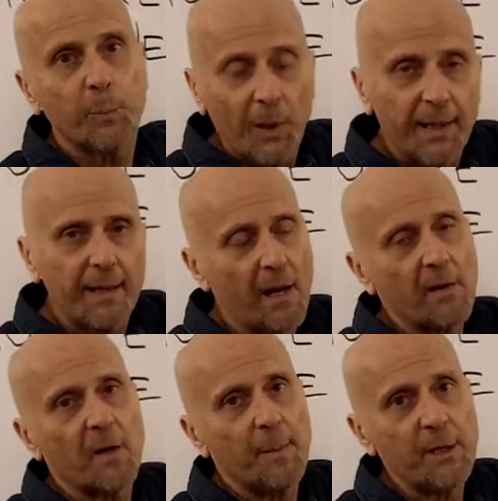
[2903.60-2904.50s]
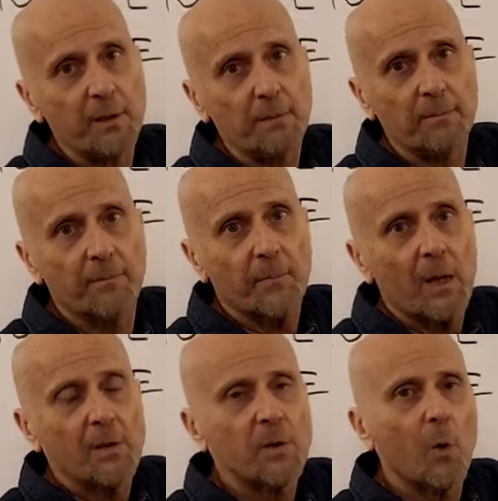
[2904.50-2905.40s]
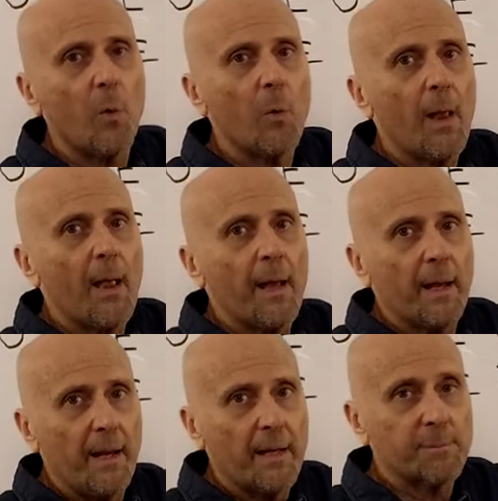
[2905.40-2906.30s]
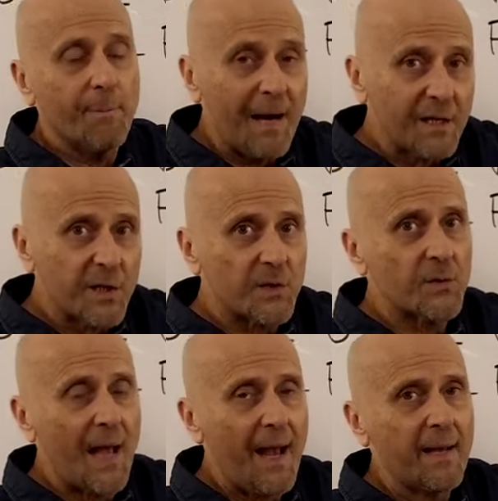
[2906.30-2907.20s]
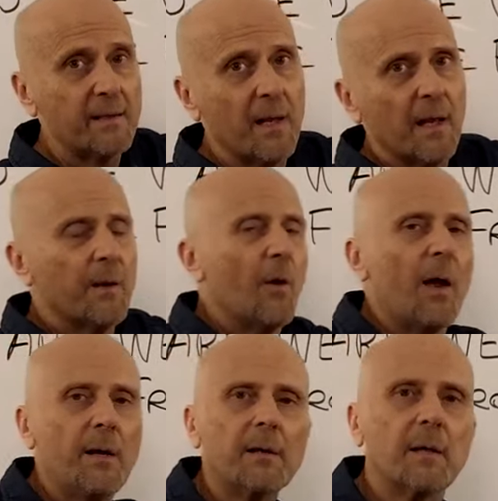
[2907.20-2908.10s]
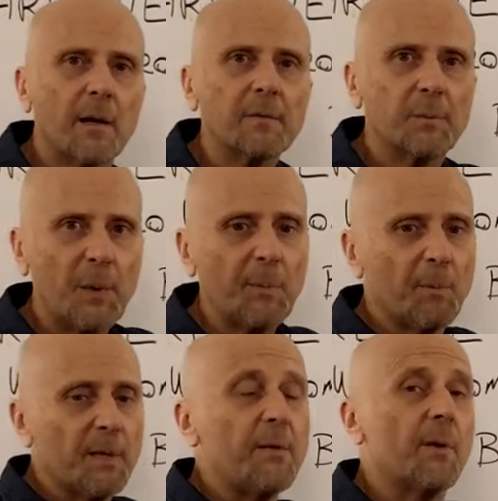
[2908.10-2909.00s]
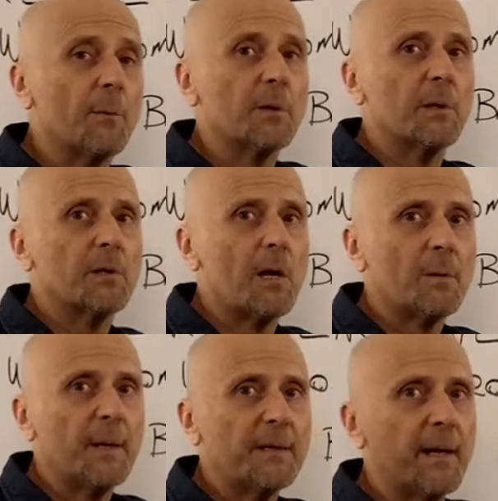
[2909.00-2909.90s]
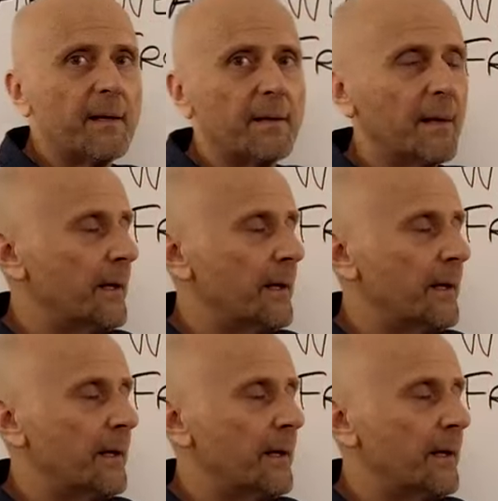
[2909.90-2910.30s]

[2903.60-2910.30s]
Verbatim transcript: putting it out of commission. So as much as that, you know, a lot of times people believe, and we're going to talk about that in,